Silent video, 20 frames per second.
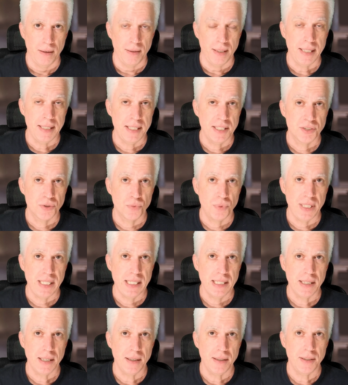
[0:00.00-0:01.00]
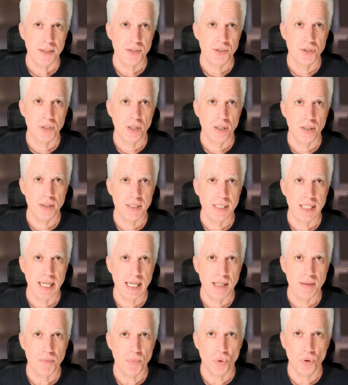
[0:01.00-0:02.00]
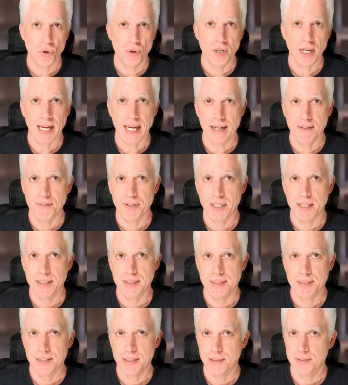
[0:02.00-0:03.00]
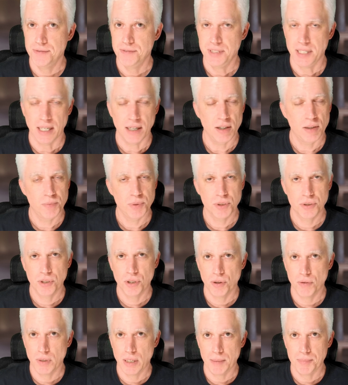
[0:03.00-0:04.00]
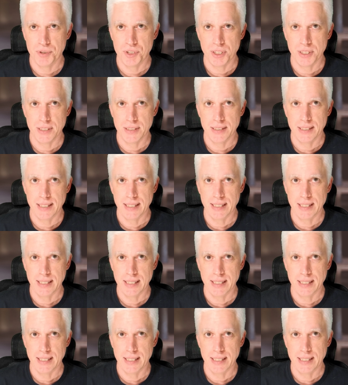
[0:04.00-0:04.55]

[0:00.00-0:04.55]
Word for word: Then this week saw yet more evidence of terrible corruption